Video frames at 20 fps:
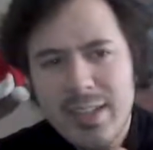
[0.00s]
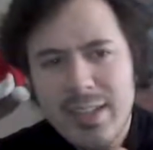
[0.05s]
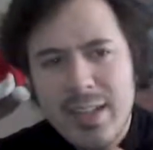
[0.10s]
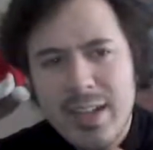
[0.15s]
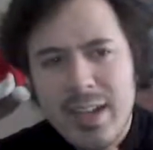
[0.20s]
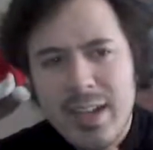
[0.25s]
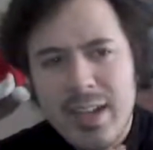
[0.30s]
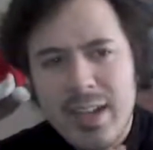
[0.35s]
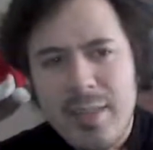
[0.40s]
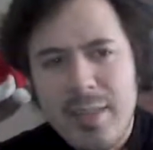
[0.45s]

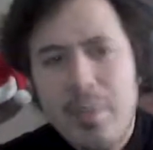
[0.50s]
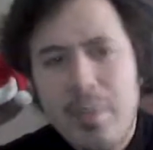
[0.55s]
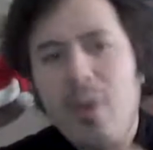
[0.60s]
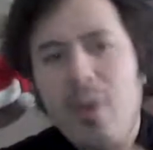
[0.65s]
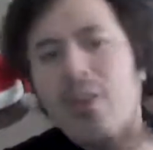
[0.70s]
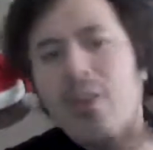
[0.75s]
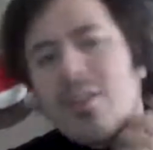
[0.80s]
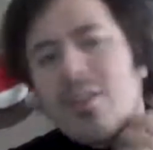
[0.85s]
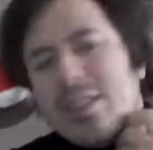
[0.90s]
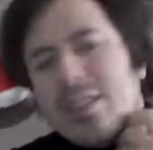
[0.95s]

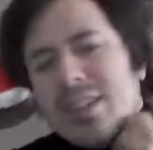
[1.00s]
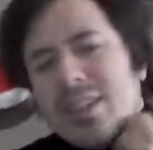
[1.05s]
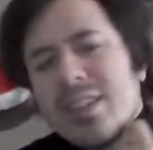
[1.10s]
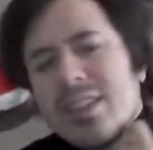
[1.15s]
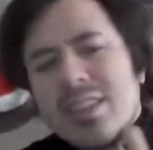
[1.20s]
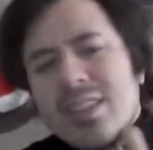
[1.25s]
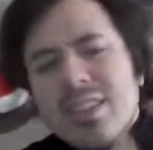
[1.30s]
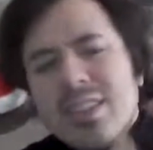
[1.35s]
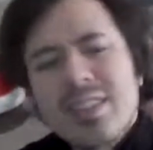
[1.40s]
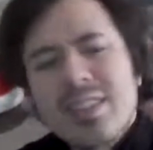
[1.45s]
Paulie
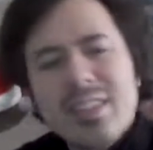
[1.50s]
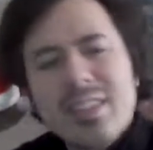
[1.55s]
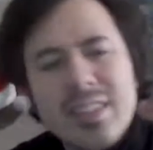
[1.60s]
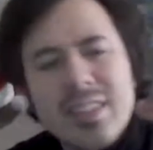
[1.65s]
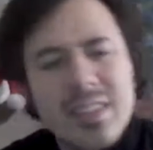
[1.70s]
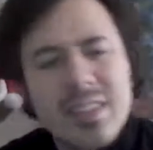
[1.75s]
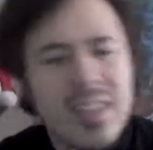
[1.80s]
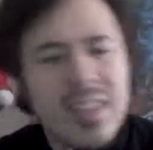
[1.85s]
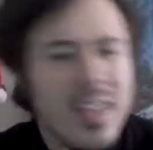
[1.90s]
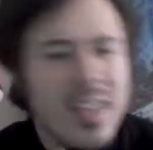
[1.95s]
and
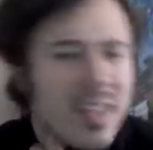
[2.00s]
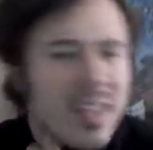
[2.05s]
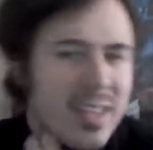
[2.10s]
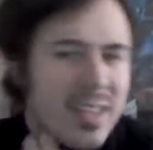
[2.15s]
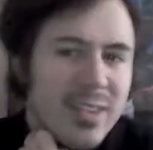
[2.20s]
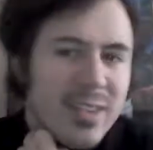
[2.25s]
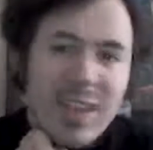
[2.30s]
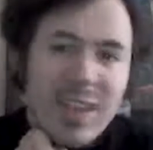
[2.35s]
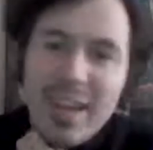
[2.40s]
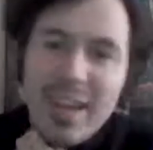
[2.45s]

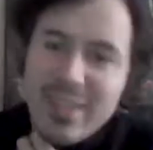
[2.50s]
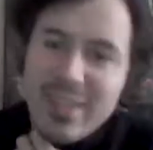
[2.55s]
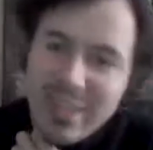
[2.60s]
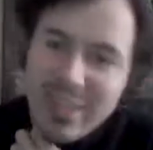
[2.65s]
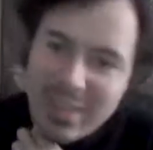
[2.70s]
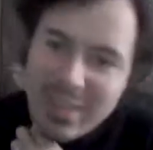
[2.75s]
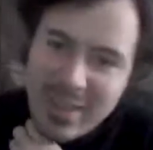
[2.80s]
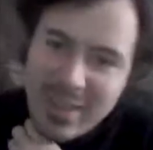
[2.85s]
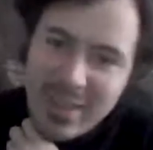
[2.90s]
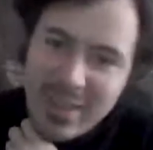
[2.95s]
you guys
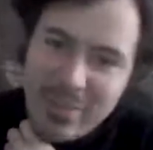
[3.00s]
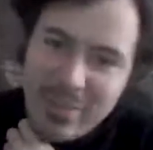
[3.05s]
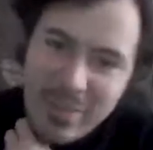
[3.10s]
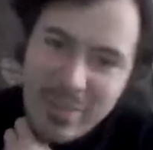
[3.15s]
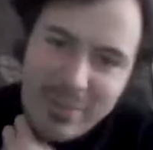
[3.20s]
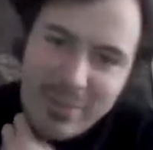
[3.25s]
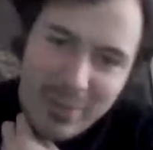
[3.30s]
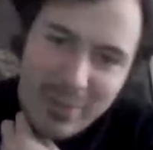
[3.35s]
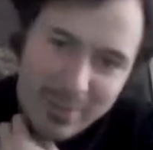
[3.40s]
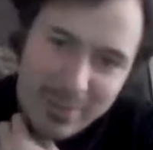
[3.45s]
at
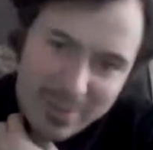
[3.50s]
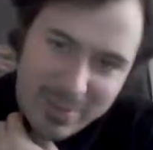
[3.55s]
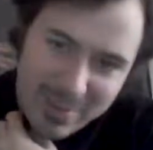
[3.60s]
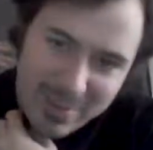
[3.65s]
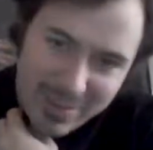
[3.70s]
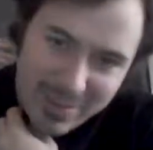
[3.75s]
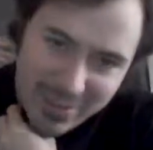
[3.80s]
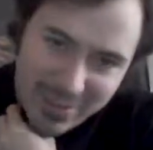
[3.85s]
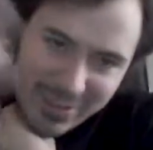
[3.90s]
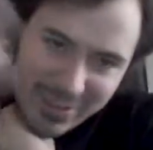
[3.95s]
DEP Films.
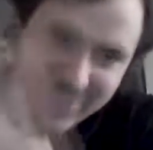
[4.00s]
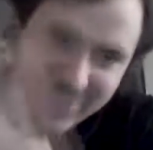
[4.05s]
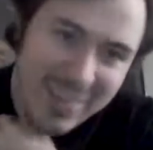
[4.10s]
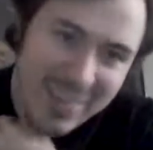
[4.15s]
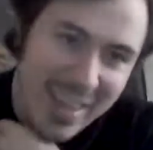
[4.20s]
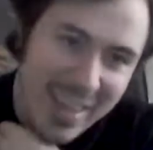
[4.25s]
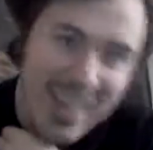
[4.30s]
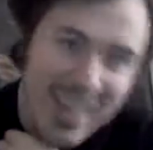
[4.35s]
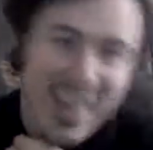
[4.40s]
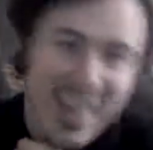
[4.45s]
Yo,
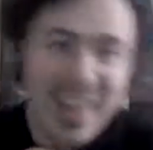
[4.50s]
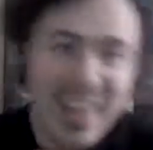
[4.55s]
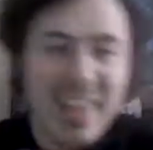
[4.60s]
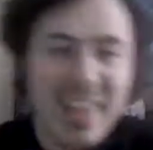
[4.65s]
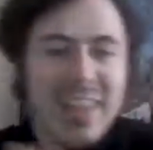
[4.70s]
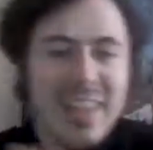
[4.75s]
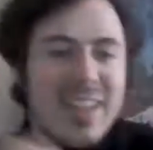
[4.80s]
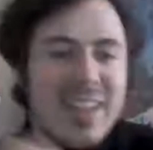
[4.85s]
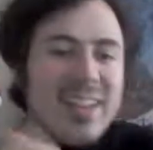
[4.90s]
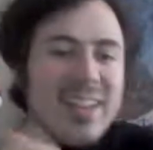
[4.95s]
yeah,
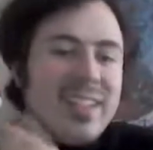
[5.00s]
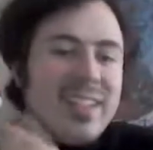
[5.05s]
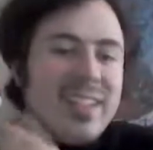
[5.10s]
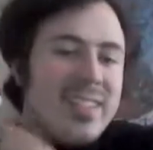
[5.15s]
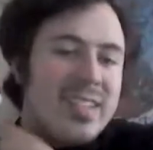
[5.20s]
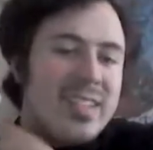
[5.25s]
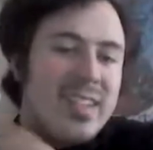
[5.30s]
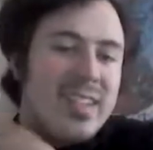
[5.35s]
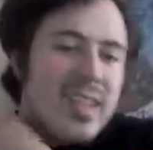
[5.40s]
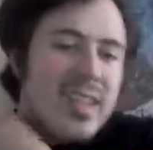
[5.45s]
hey, how you
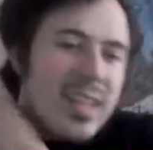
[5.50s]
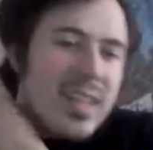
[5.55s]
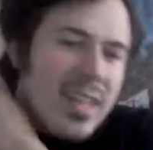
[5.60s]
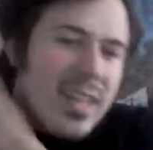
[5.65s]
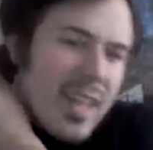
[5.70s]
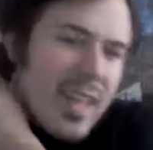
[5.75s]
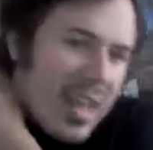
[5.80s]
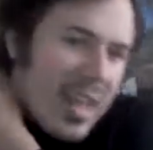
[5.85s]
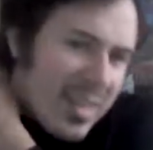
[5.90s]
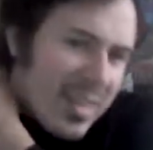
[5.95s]
doing?
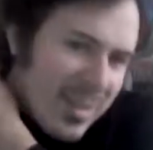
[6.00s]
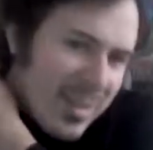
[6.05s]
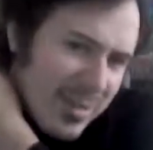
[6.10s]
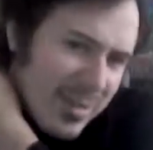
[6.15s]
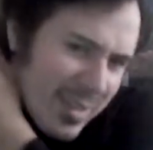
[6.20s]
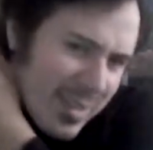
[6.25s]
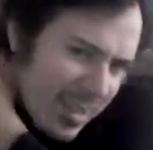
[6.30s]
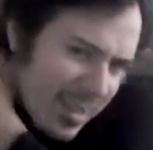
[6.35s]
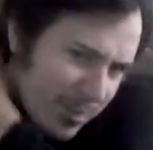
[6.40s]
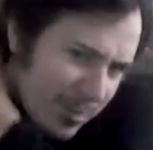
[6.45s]
Yeah, I think it
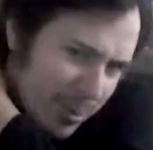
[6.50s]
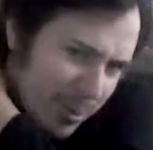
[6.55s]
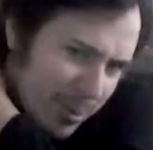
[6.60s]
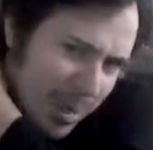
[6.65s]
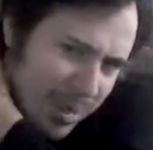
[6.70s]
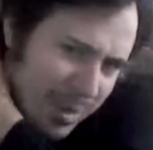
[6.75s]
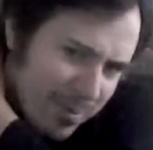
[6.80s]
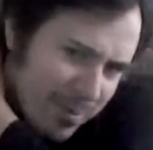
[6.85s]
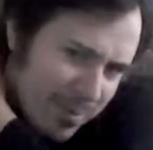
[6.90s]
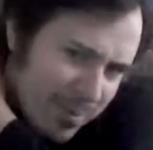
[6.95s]
was like
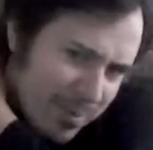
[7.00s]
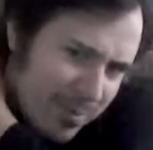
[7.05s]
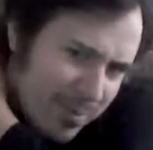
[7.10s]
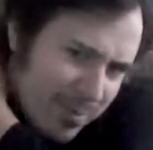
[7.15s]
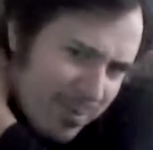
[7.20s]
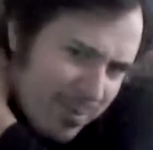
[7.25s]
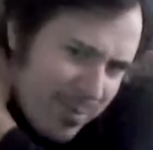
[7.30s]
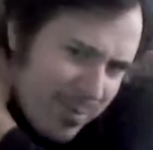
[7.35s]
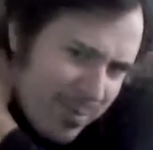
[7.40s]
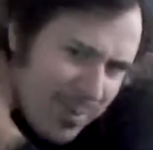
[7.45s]
what
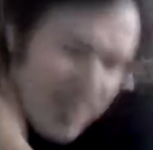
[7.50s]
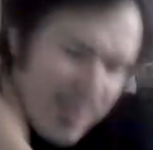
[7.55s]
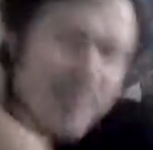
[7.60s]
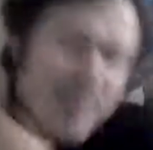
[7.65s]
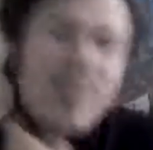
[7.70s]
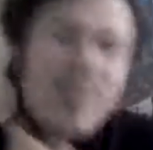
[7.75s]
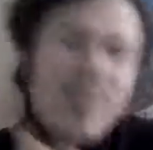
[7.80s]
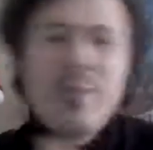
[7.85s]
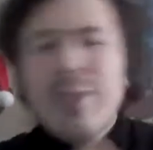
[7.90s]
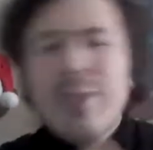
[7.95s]

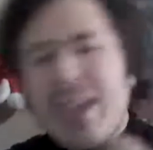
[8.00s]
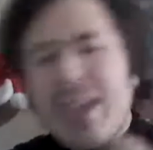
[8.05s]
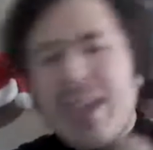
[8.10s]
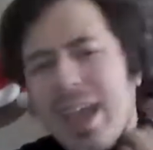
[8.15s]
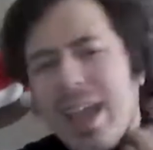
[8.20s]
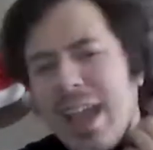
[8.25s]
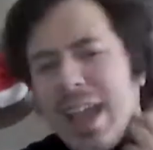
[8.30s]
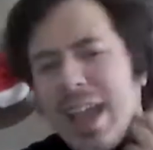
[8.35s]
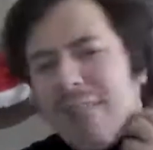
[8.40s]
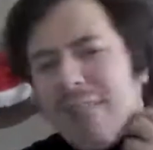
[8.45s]
3
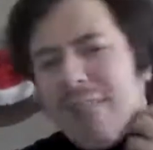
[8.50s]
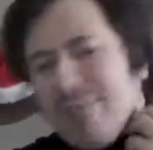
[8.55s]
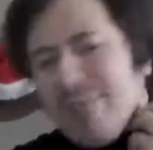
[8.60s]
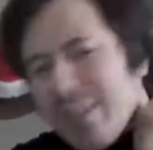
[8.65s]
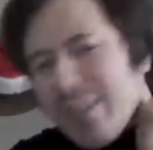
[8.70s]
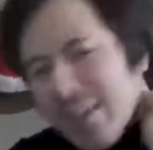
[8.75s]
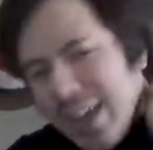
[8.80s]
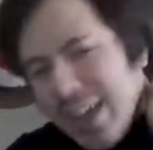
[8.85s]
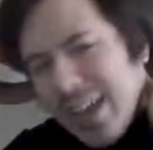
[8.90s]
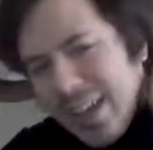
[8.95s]
a.m. for
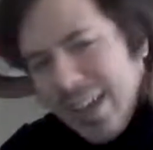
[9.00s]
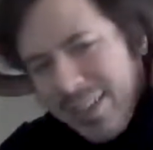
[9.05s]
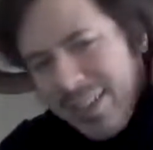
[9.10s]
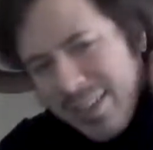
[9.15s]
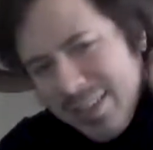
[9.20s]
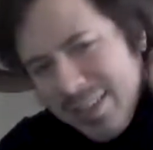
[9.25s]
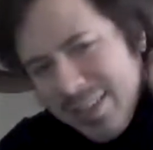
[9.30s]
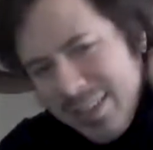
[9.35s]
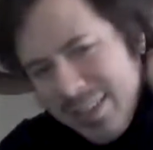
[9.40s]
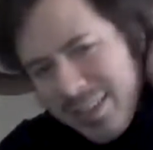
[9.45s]
you
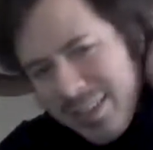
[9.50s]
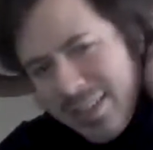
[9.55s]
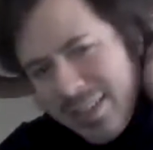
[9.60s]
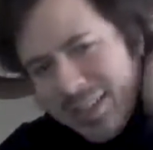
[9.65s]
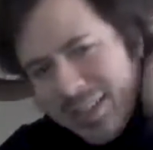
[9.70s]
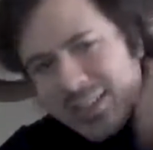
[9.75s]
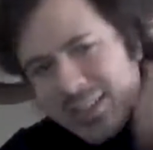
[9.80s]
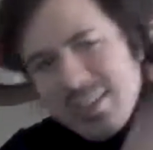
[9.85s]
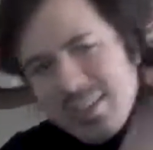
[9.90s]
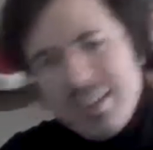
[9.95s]
guys
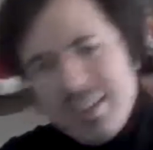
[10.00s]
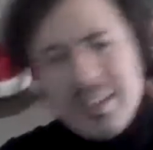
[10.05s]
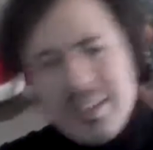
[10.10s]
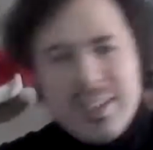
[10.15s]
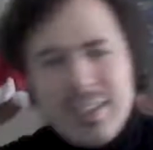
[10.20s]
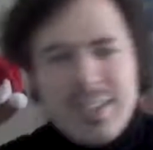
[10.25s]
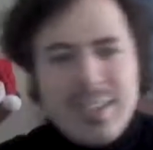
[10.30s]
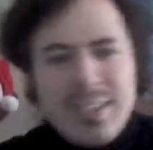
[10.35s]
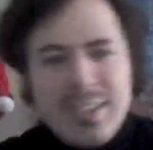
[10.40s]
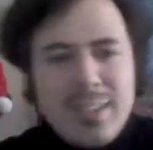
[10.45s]

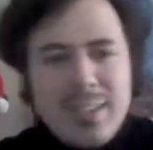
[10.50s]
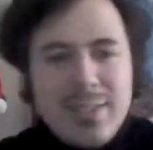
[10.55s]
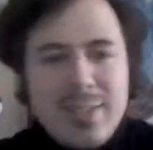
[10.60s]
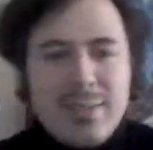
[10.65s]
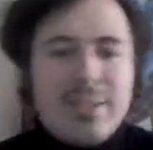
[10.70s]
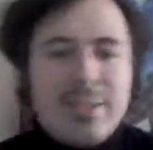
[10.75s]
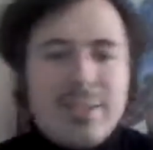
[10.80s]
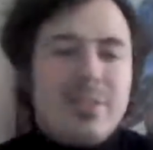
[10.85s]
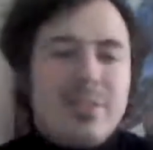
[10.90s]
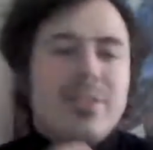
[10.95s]

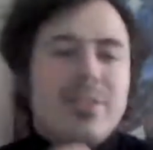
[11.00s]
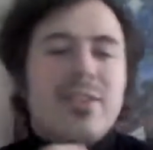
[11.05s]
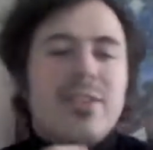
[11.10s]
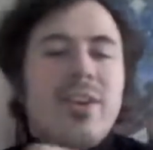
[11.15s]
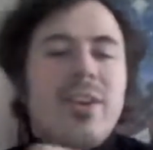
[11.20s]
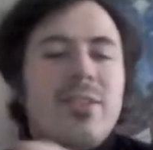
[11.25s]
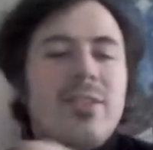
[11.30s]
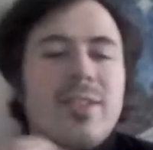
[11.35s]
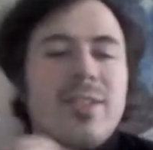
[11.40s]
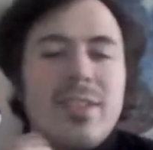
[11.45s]
when it was
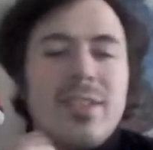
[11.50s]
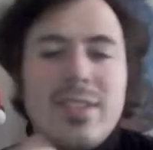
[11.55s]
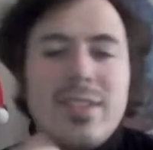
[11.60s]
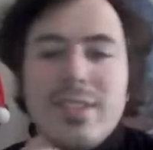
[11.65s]
shown.